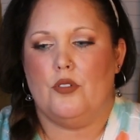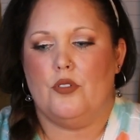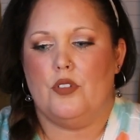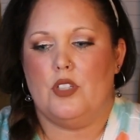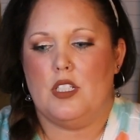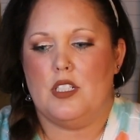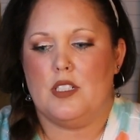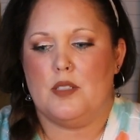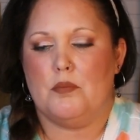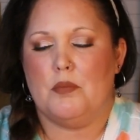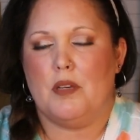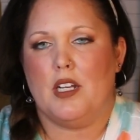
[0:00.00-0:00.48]

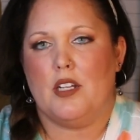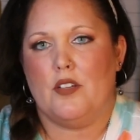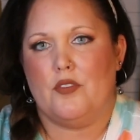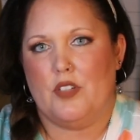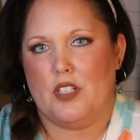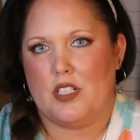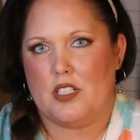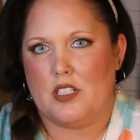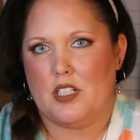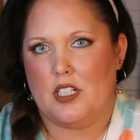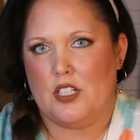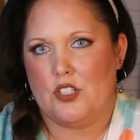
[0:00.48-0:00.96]
these
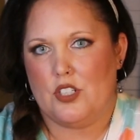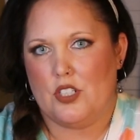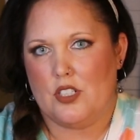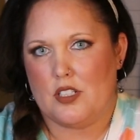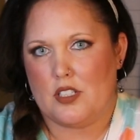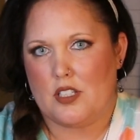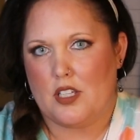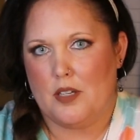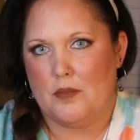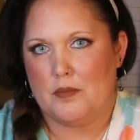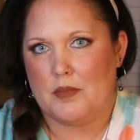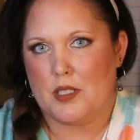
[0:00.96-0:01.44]

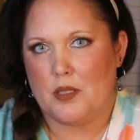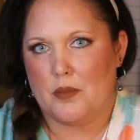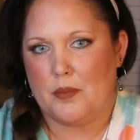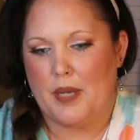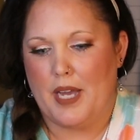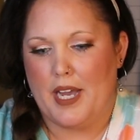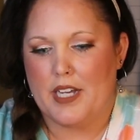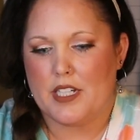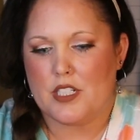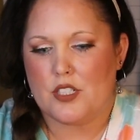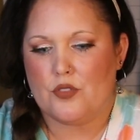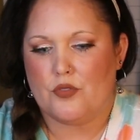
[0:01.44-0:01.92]
manifestations come to
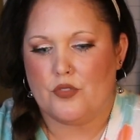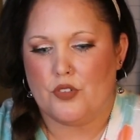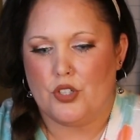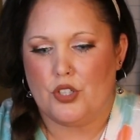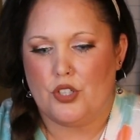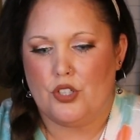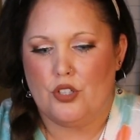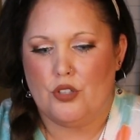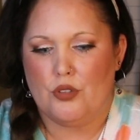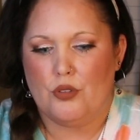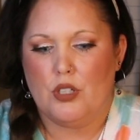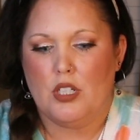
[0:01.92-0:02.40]
pass for
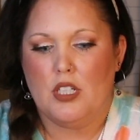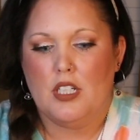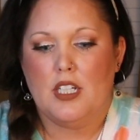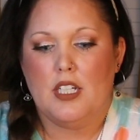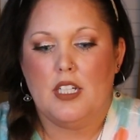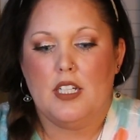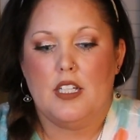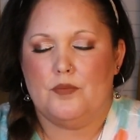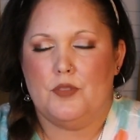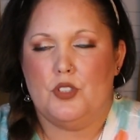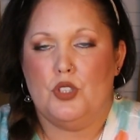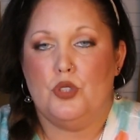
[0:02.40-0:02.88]
you.
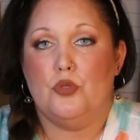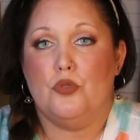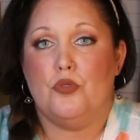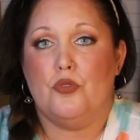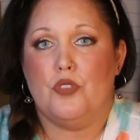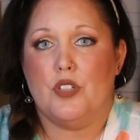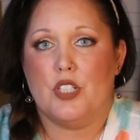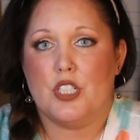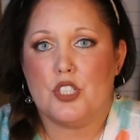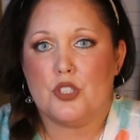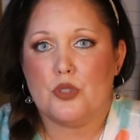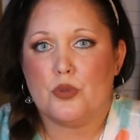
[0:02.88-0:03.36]
You
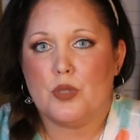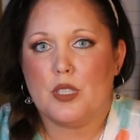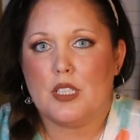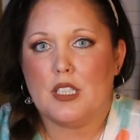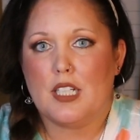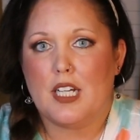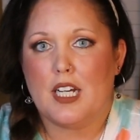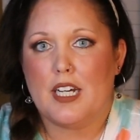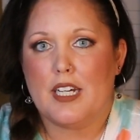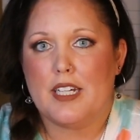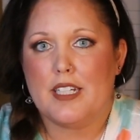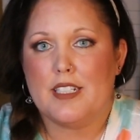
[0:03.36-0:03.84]

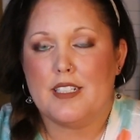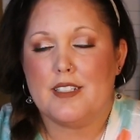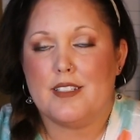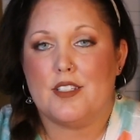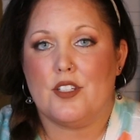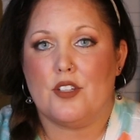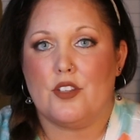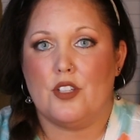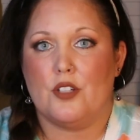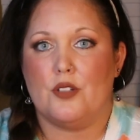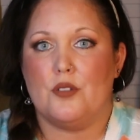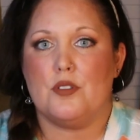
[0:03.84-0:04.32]

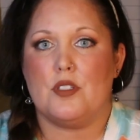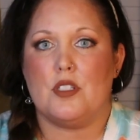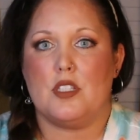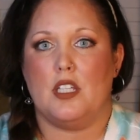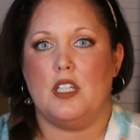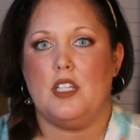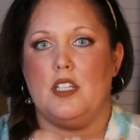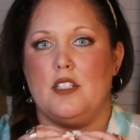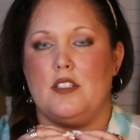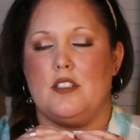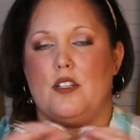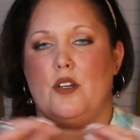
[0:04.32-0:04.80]
visualize those
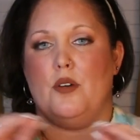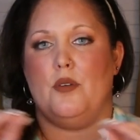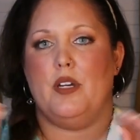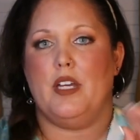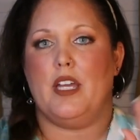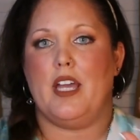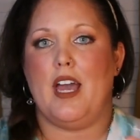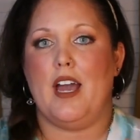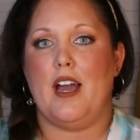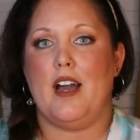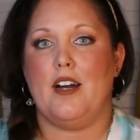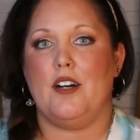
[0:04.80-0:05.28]
things
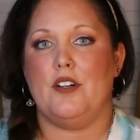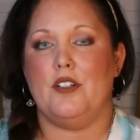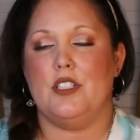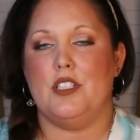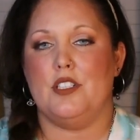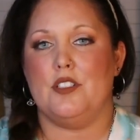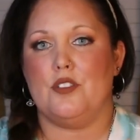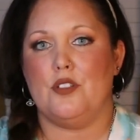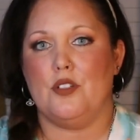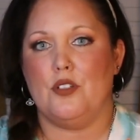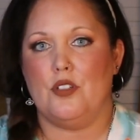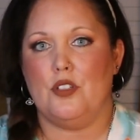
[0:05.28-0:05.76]
going out
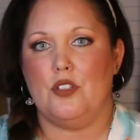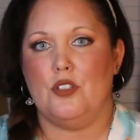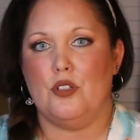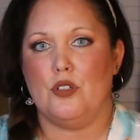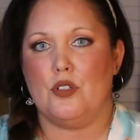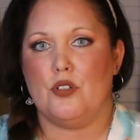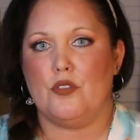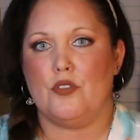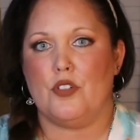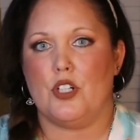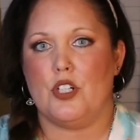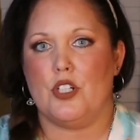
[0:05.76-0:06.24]
into the
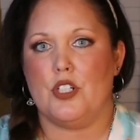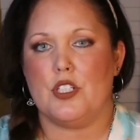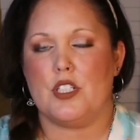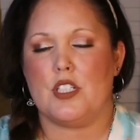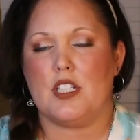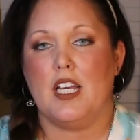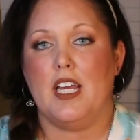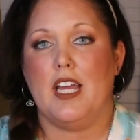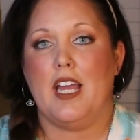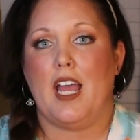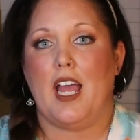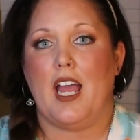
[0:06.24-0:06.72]

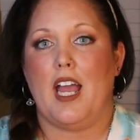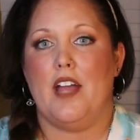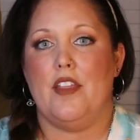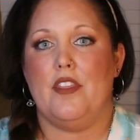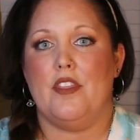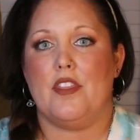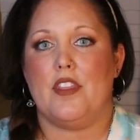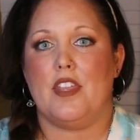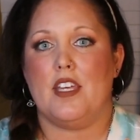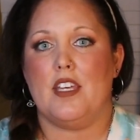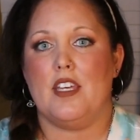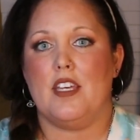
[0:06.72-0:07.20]
universe,
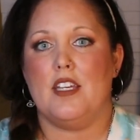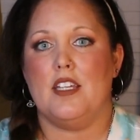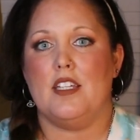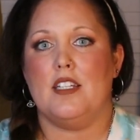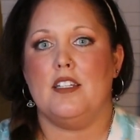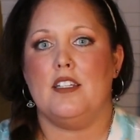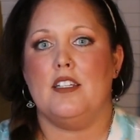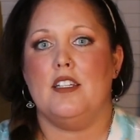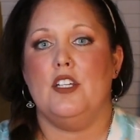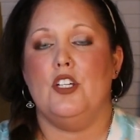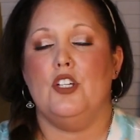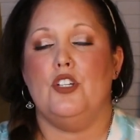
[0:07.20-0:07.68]
and
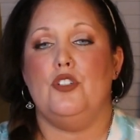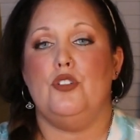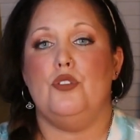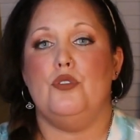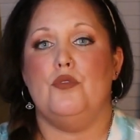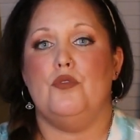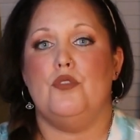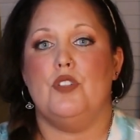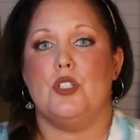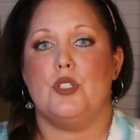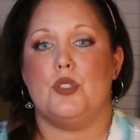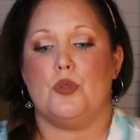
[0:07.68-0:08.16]
then
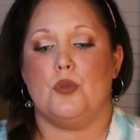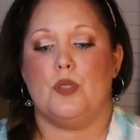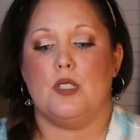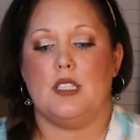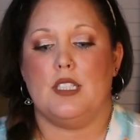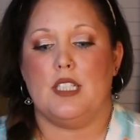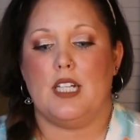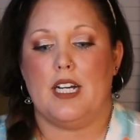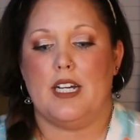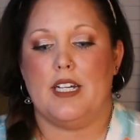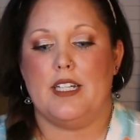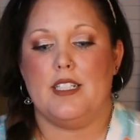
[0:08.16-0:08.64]
you
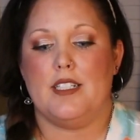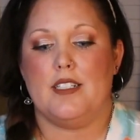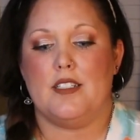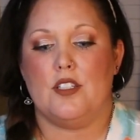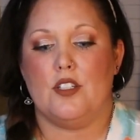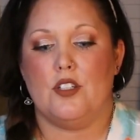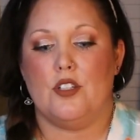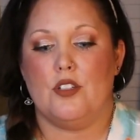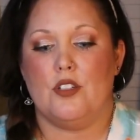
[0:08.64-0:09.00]
visualize